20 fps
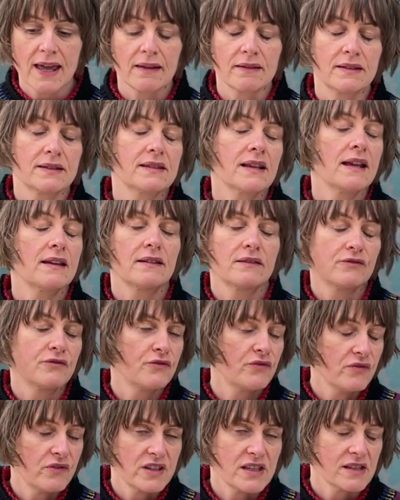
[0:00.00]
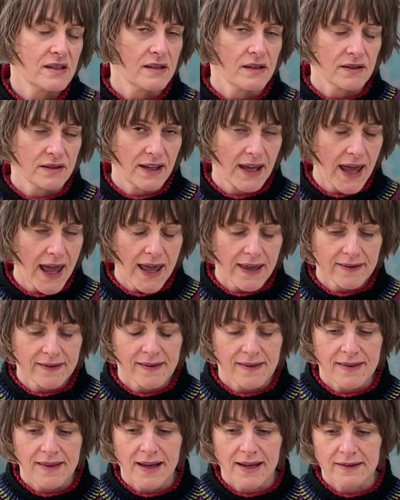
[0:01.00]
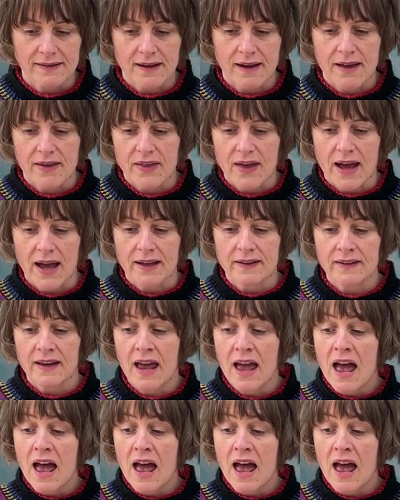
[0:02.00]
so for instance kits and things like that.